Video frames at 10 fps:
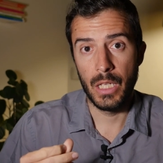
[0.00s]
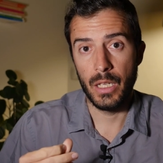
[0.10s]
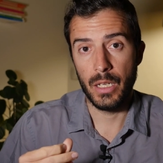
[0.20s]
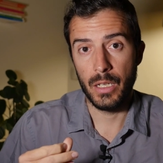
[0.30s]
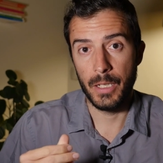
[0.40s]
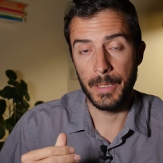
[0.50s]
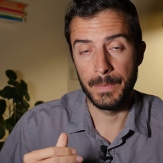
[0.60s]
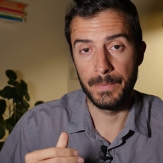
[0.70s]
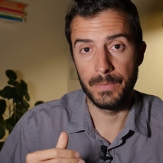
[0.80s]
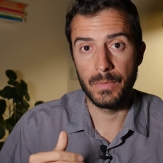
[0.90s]
Um,
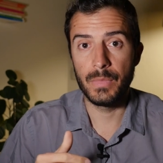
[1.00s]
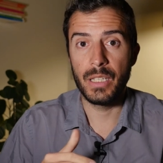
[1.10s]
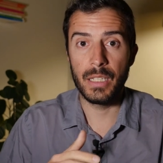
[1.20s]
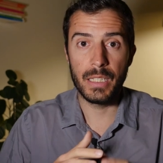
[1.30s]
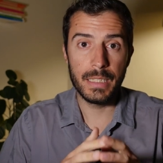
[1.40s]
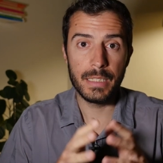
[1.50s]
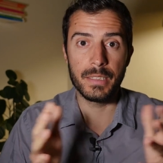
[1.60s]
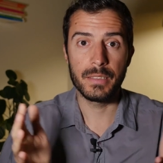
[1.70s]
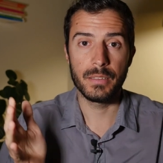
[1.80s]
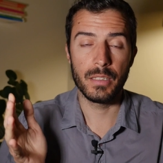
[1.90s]
in
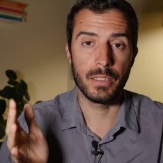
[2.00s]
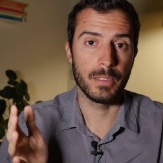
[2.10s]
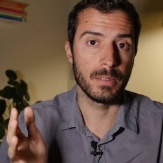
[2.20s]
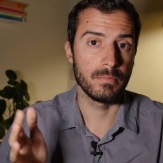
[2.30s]
um,